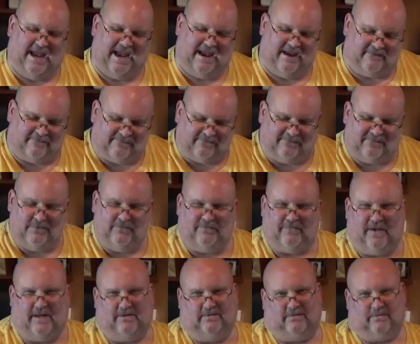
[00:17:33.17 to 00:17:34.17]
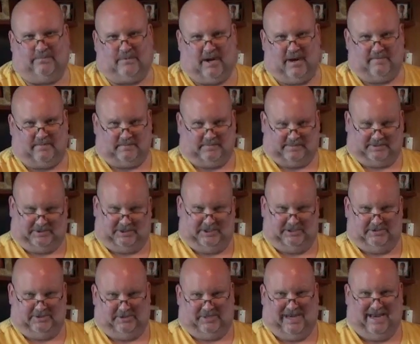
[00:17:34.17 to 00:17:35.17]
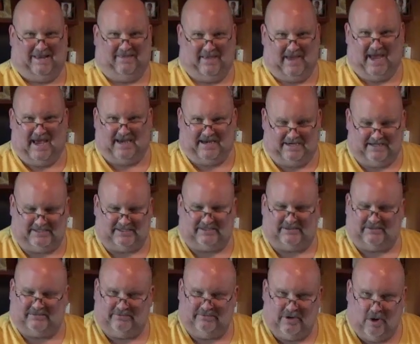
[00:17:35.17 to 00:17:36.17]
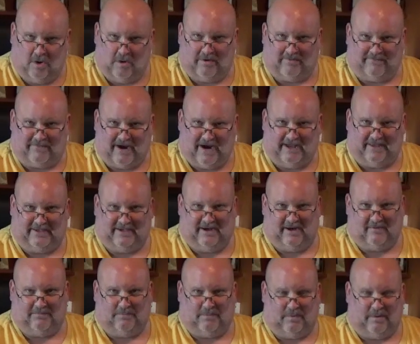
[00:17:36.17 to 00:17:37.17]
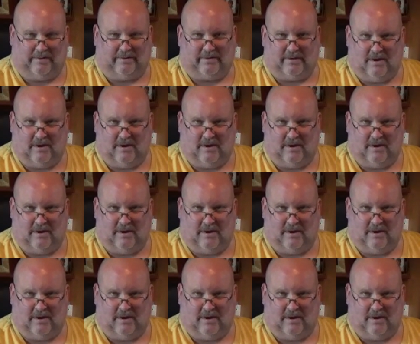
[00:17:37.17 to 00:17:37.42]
if you follow the proper procedures, and that is notify the airport.